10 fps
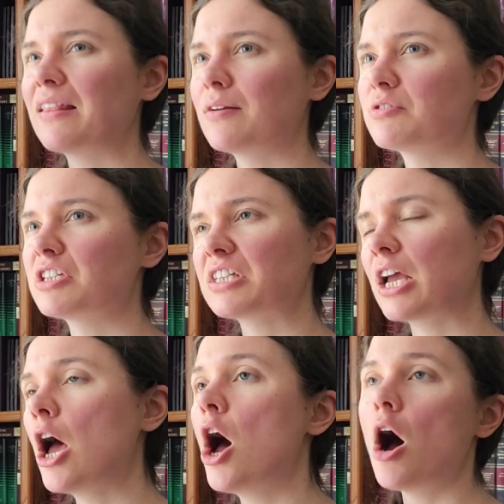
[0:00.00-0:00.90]
And then it was just
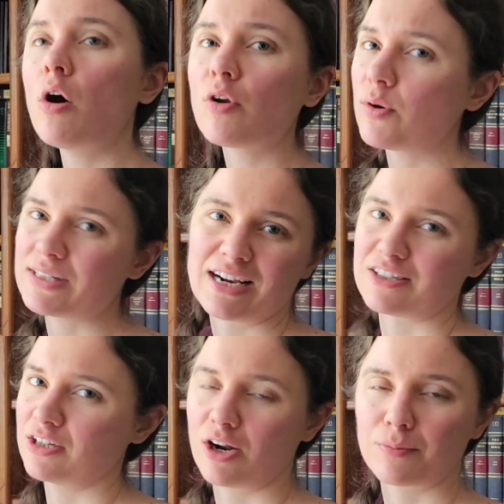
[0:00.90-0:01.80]
like, oh no, it's
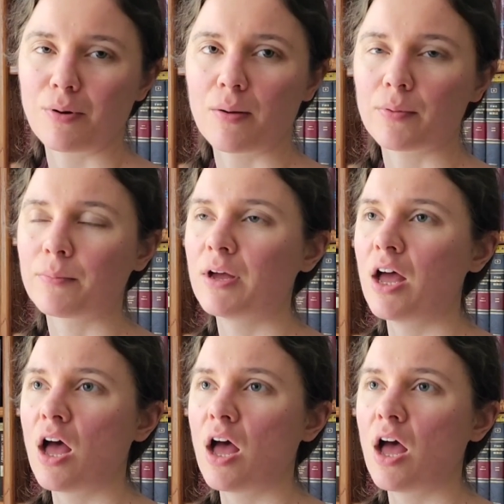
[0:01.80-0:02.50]
actually not a problem.